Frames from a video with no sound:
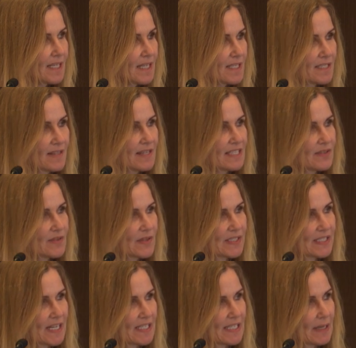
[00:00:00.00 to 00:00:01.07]
So this is the
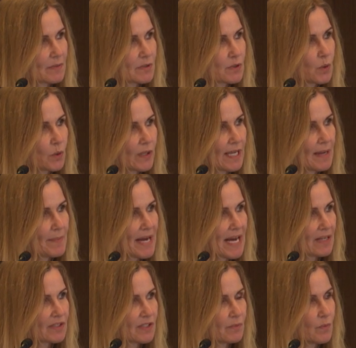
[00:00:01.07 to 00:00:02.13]
study I was talking
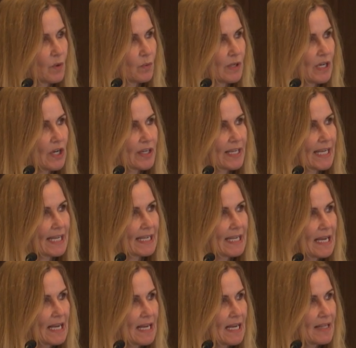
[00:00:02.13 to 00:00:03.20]
about, and what we're looking,
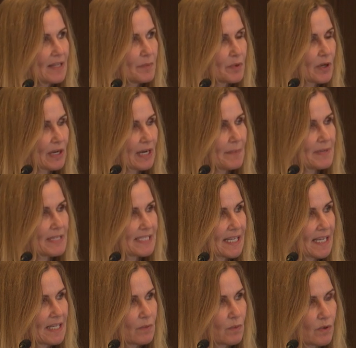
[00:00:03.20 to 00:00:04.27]
the Proclippy
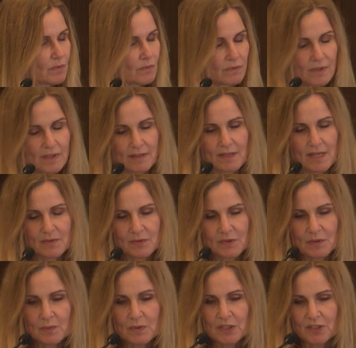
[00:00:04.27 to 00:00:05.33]
study, what
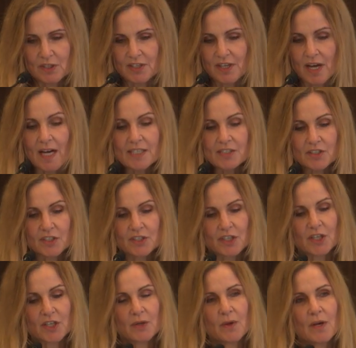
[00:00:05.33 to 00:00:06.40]
it was designed to
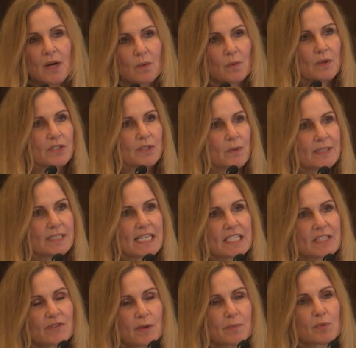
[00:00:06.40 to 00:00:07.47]
do was to
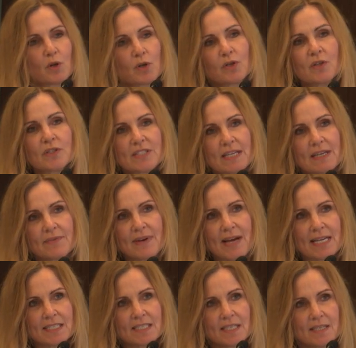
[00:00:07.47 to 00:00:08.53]
identify prognostic
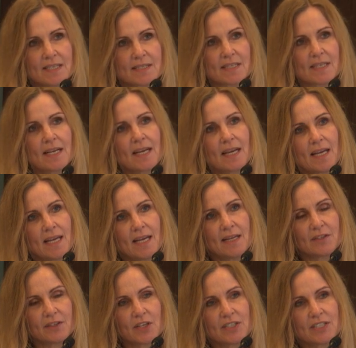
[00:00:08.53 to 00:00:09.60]
factors
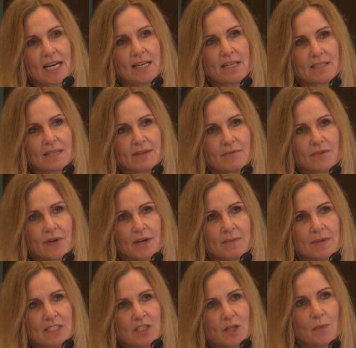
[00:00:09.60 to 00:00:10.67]
in cutaneous
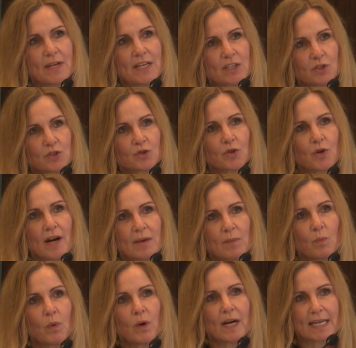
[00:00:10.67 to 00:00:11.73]
lymphoma, so we can try
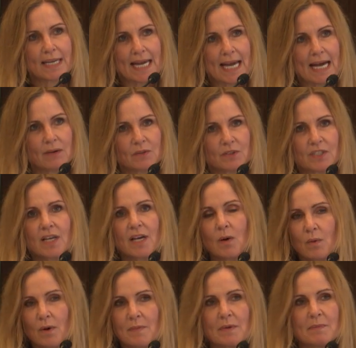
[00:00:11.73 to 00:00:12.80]
and work out,
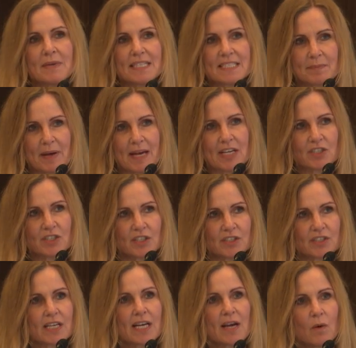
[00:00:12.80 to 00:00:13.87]
when we meet a
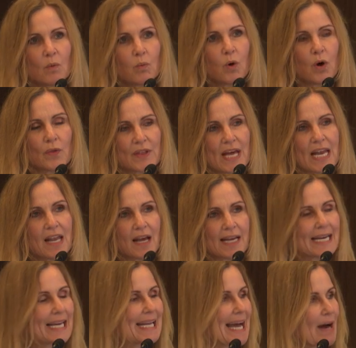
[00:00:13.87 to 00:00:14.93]
patient, what their
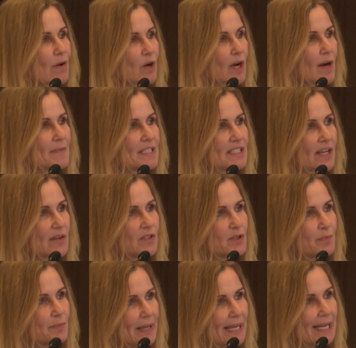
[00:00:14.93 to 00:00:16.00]
likely outcome is going to
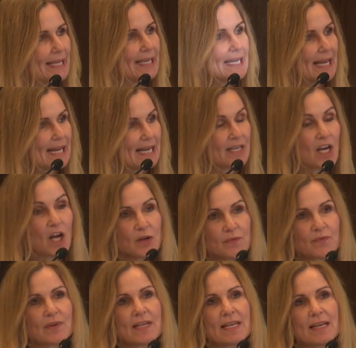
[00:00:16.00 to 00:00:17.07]
be, and
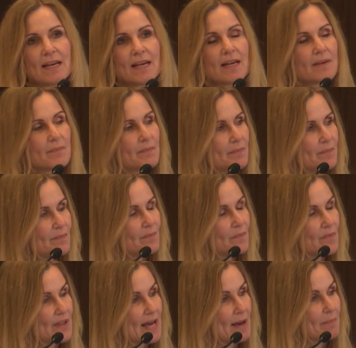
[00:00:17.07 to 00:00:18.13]
hopefully
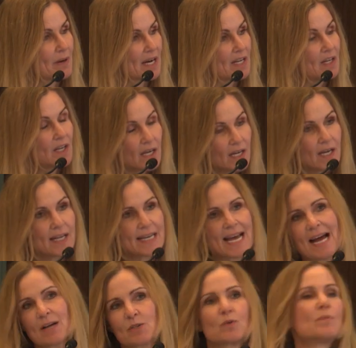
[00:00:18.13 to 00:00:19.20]
thereby learn
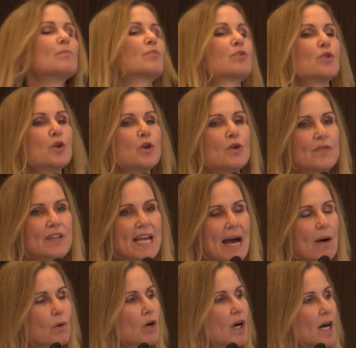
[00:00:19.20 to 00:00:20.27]
how to improve the
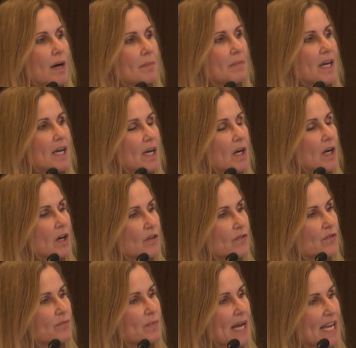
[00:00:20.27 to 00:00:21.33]
outcome
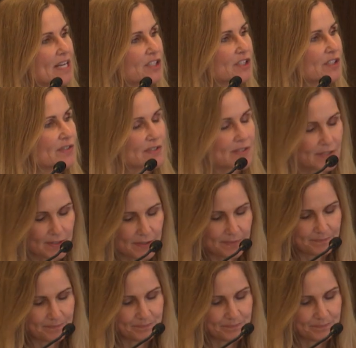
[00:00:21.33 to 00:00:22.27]
of patients.